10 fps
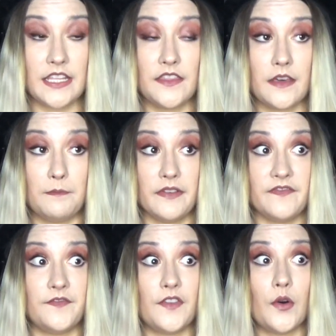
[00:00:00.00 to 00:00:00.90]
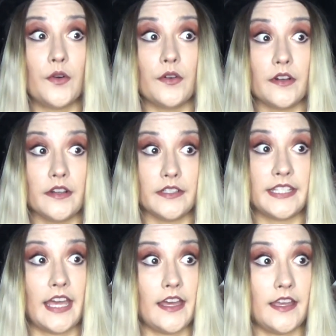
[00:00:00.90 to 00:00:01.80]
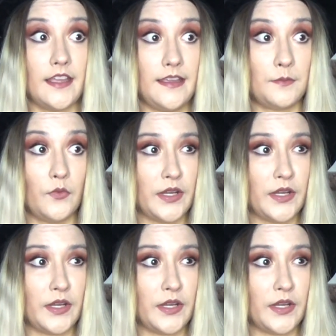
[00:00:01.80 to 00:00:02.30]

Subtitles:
in the before time,